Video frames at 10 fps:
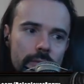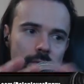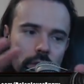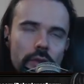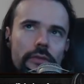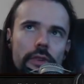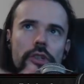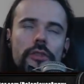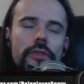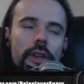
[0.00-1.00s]
new
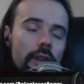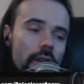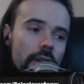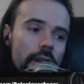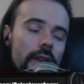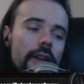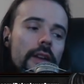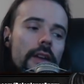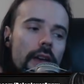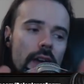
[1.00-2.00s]
features that are gonna
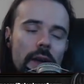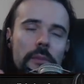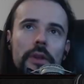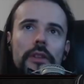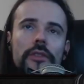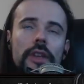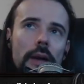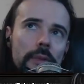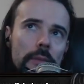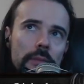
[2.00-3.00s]
happen in the
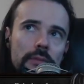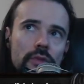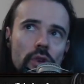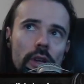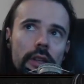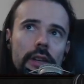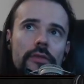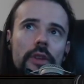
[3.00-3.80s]
upcoming Betrayal League.